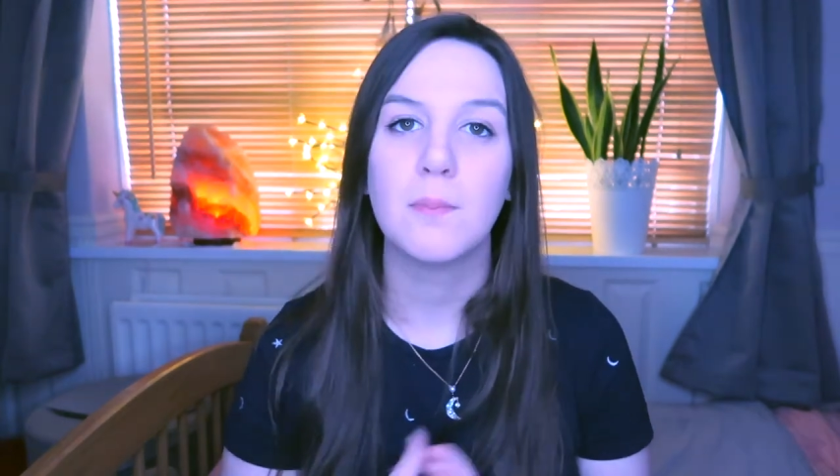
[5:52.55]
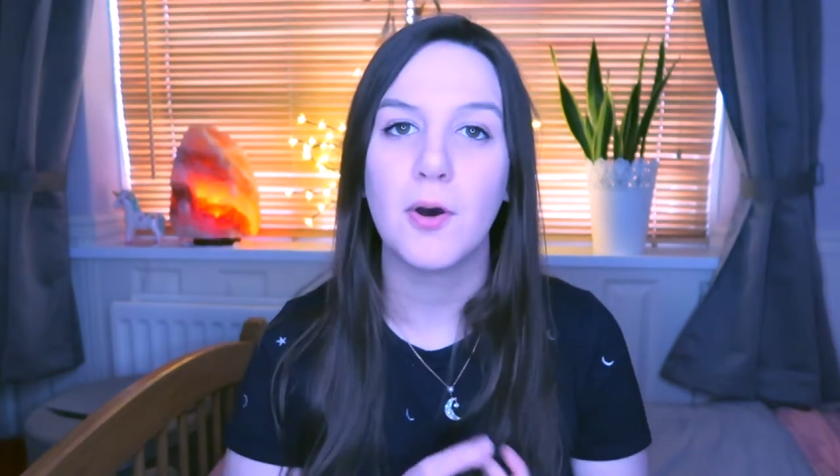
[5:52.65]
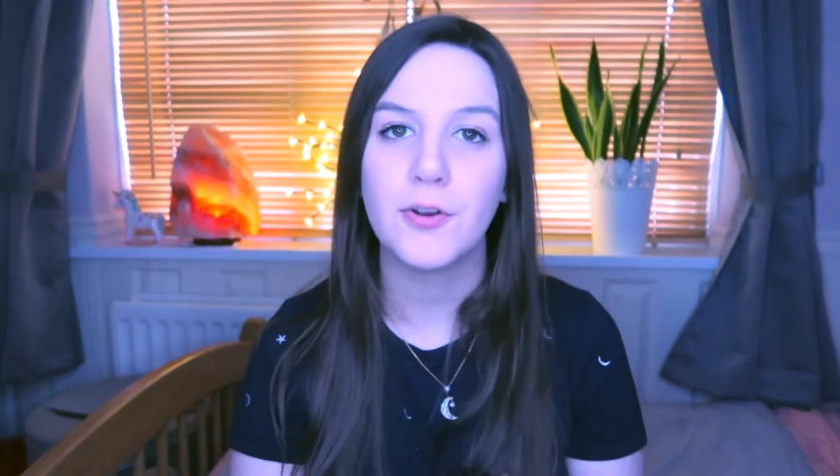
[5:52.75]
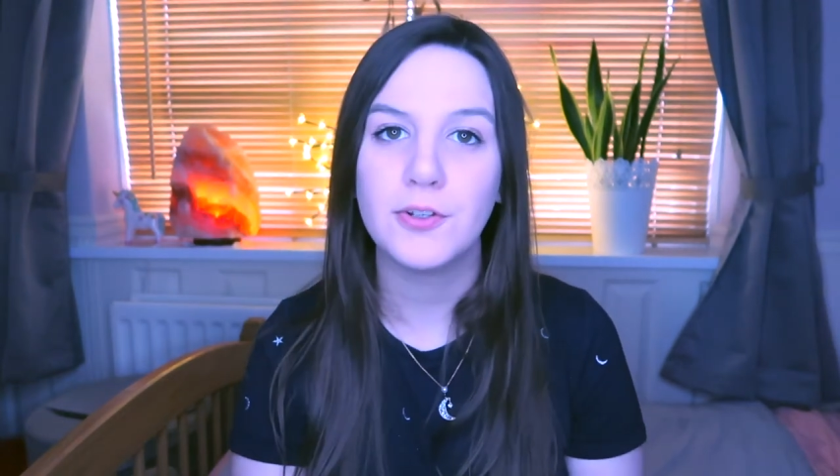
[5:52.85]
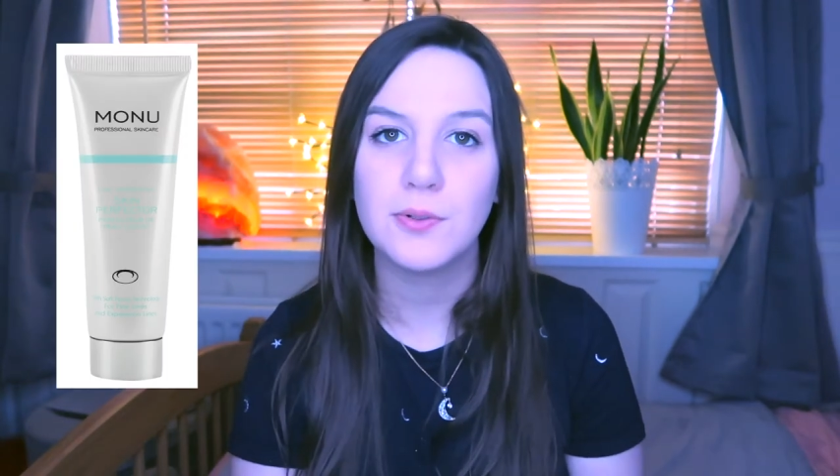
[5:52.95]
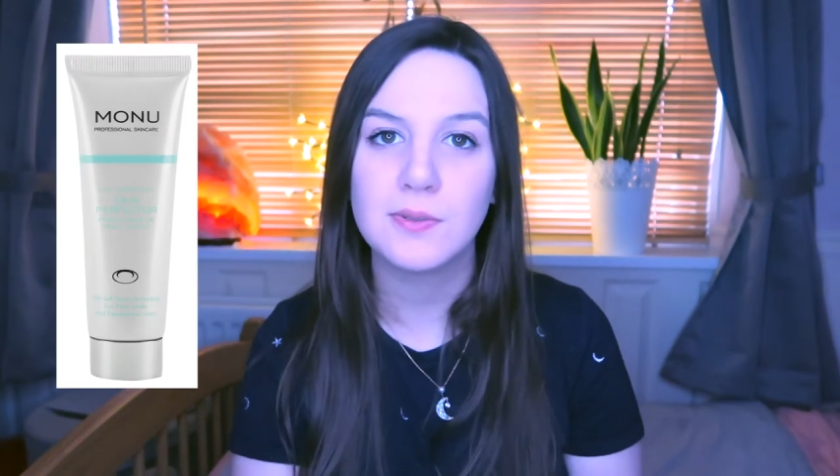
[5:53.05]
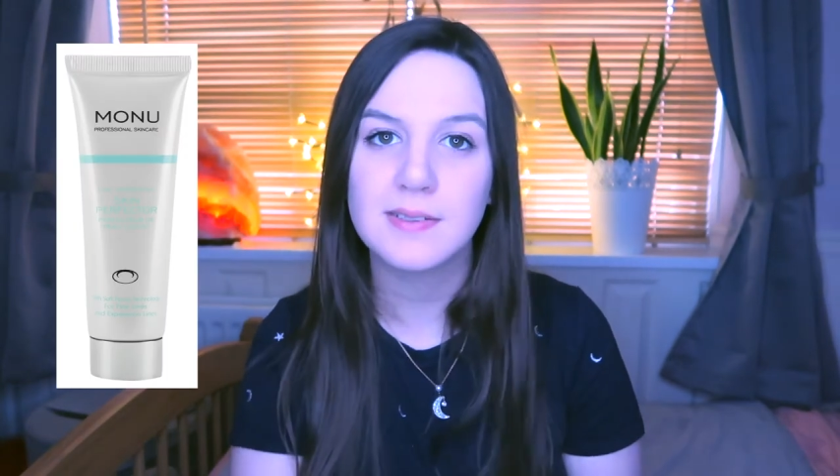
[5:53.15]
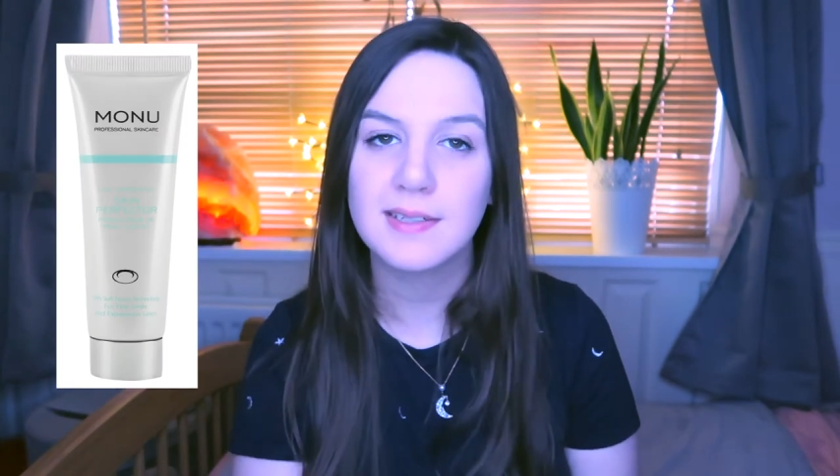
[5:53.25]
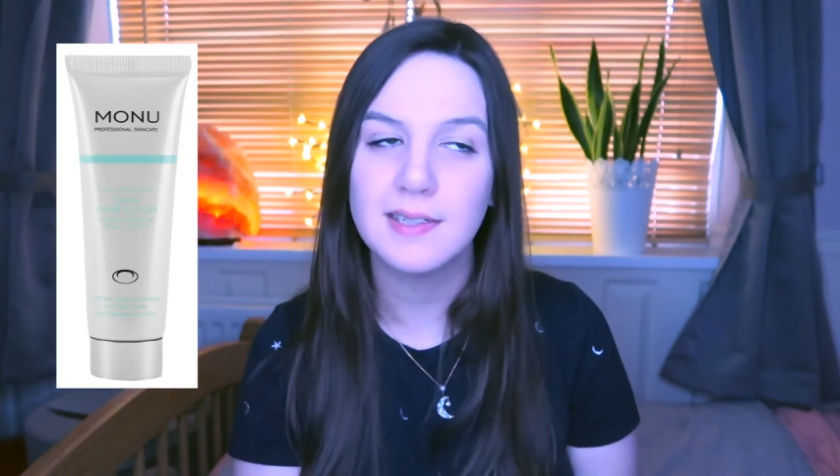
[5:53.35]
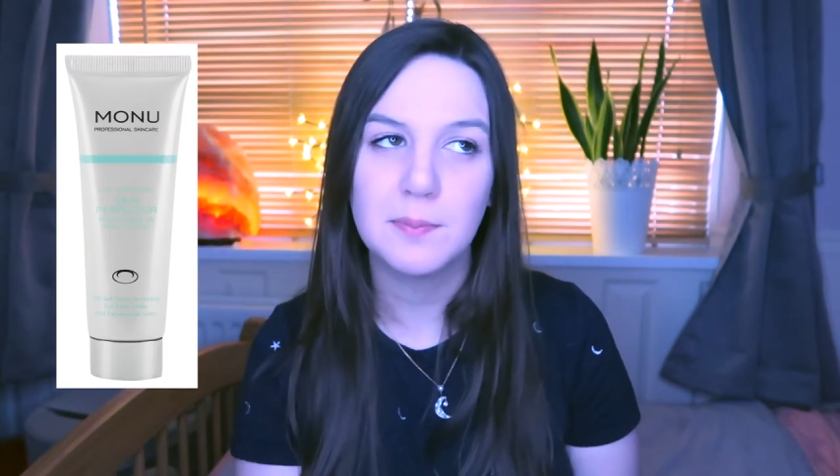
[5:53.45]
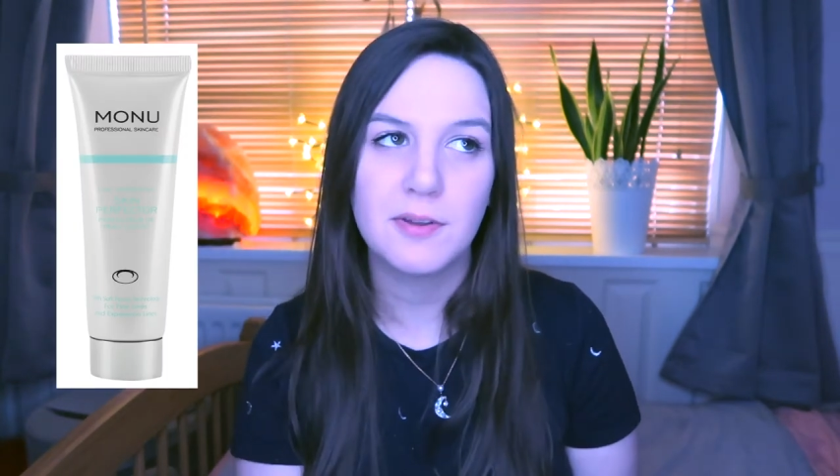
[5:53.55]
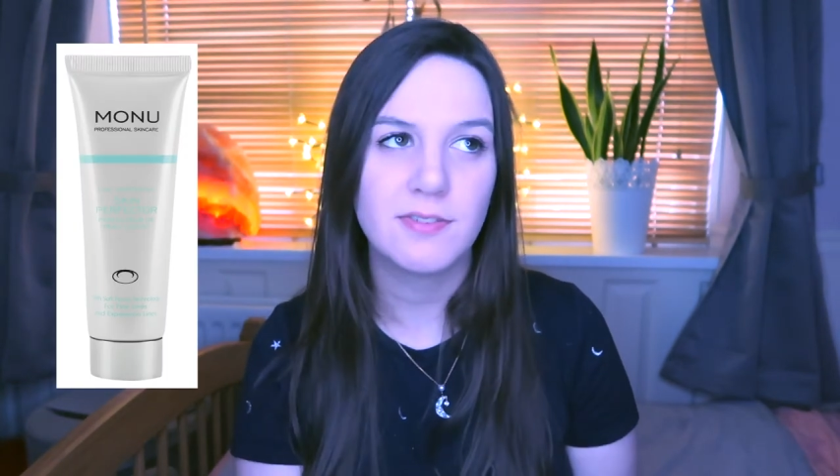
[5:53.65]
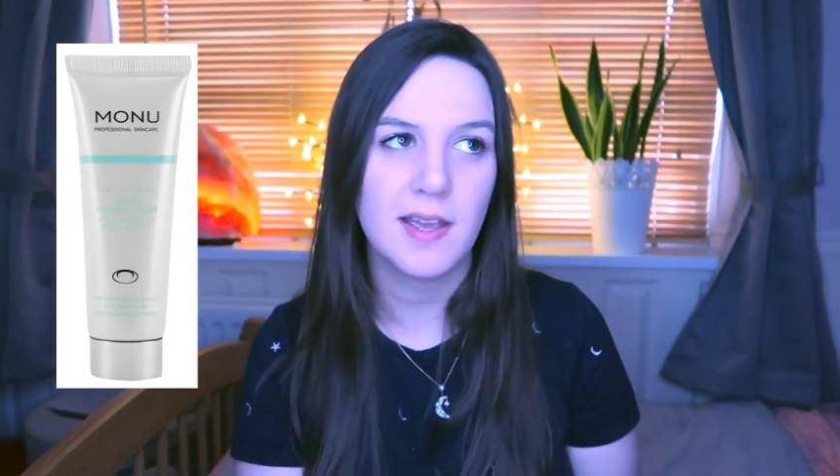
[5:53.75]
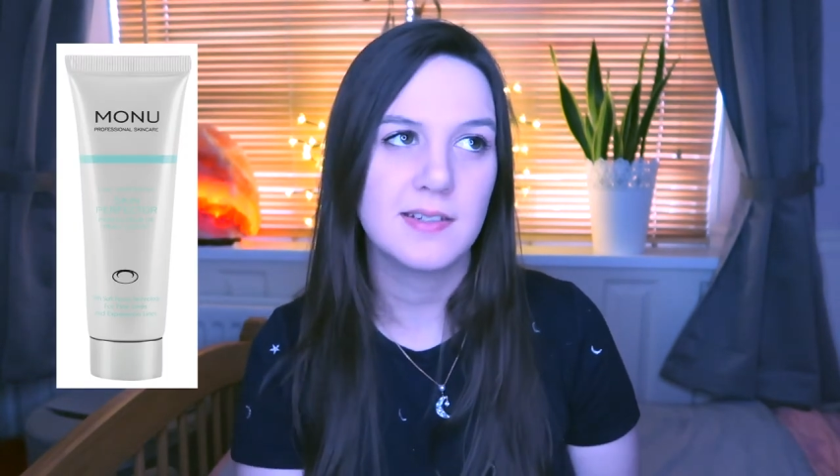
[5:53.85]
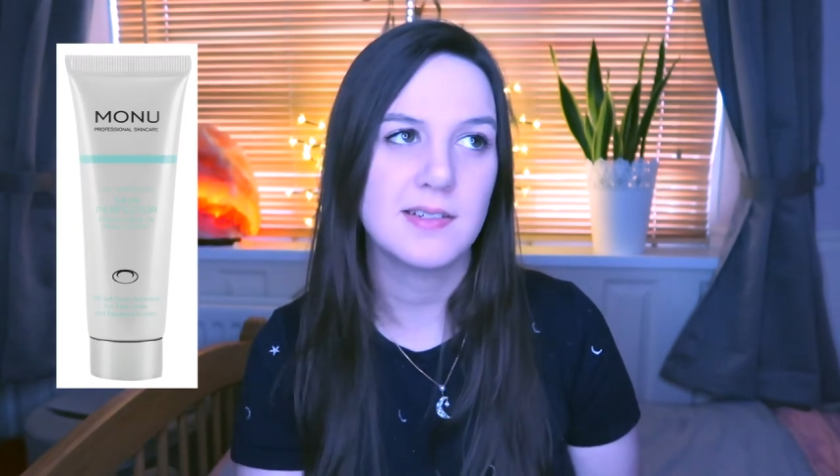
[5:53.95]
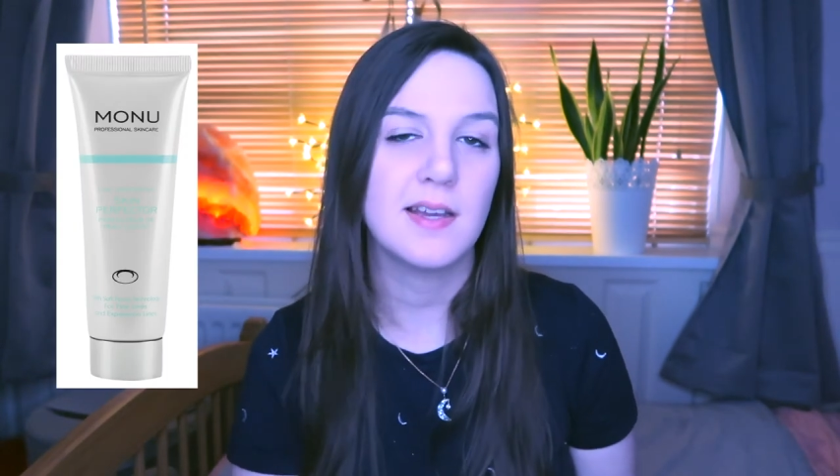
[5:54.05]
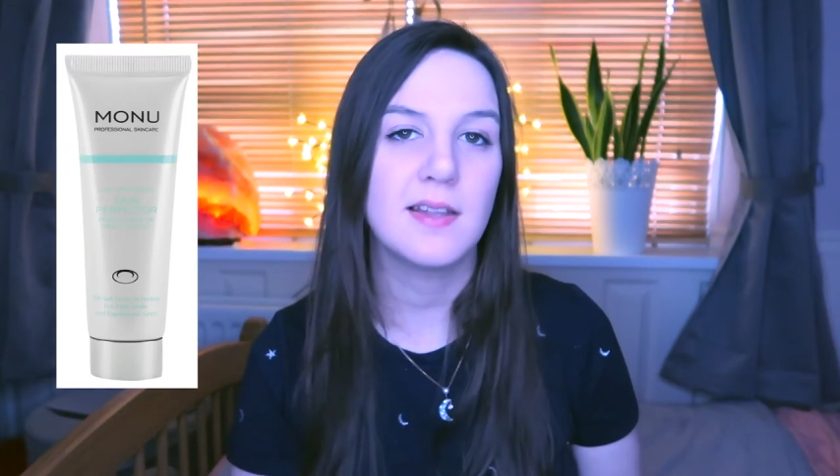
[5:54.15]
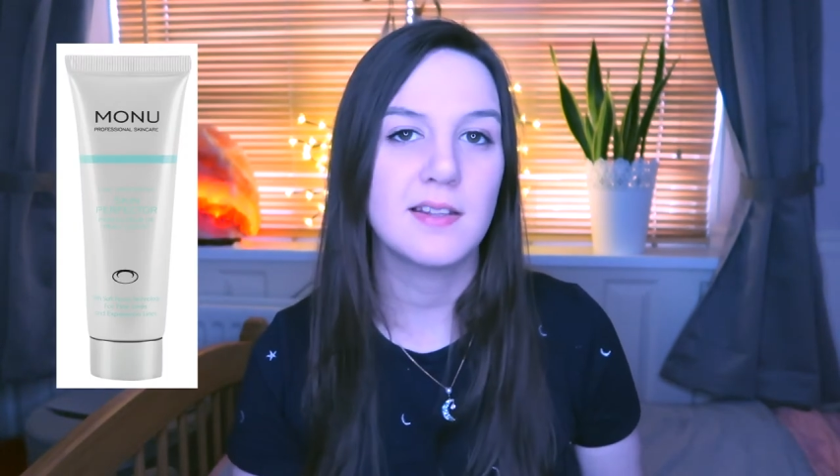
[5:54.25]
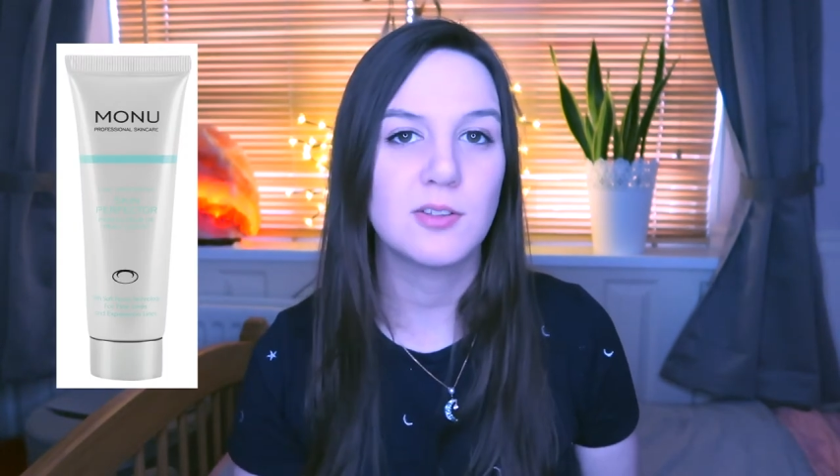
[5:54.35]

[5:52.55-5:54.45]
The MONU Skin Perfector,